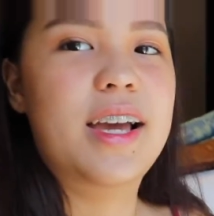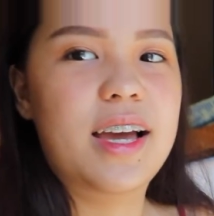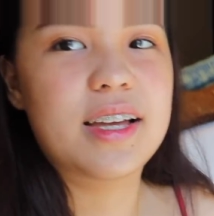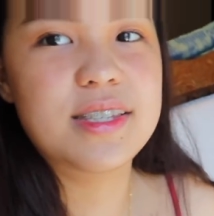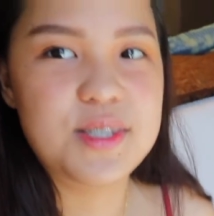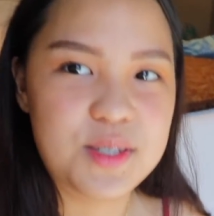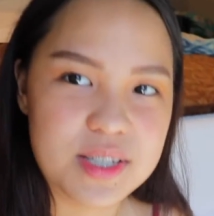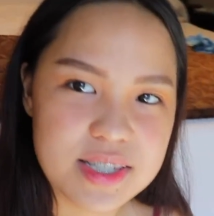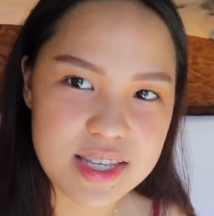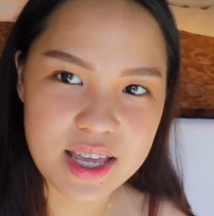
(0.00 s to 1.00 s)
I guess you
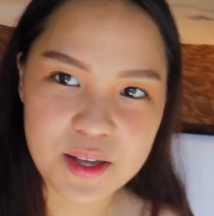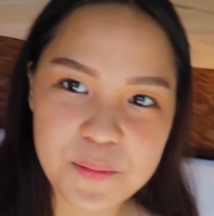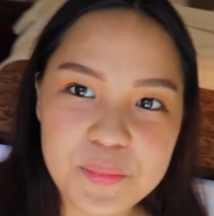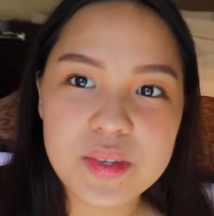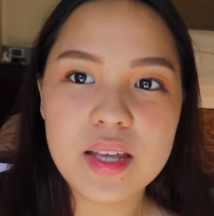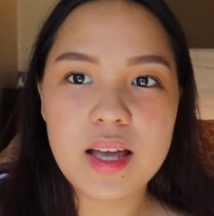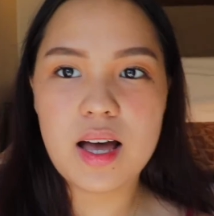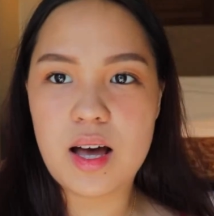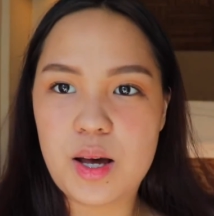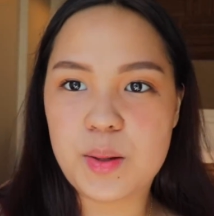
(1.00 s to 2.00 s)
could say.
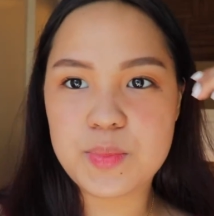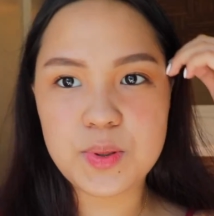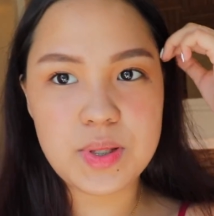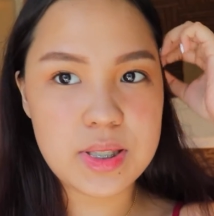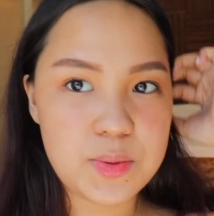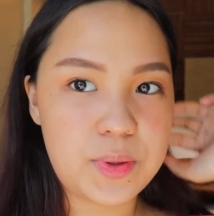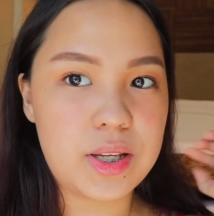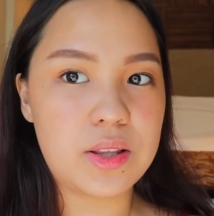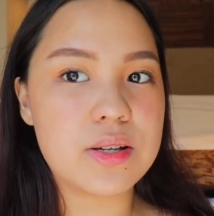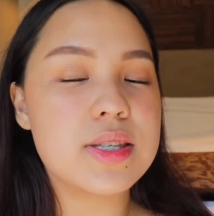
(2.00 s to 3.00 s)
So this is what
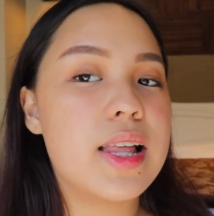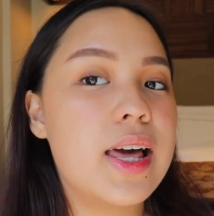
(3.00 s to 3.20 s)
it looks